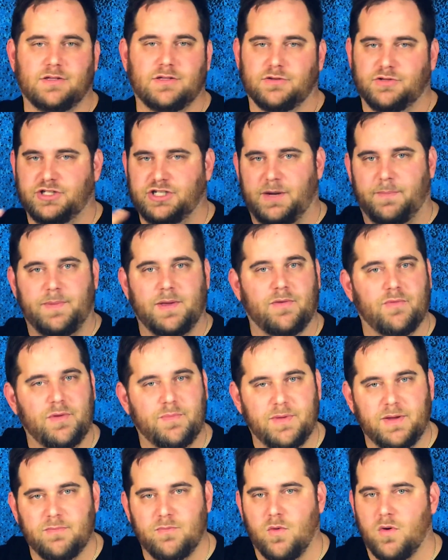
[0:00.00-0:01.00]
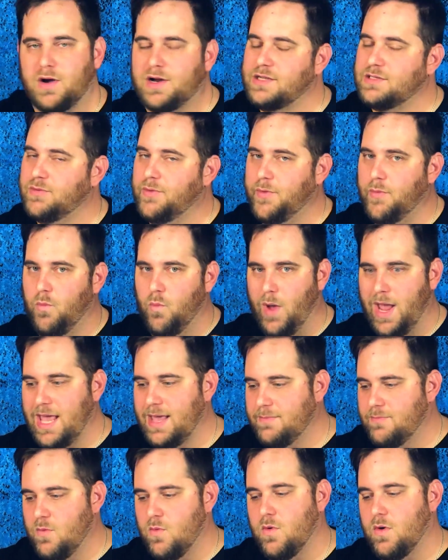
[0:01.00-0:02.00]
so shipping would be more because it would
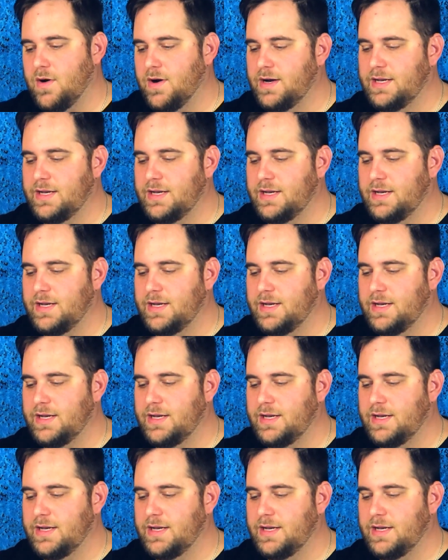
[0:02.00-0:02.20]
weigh more,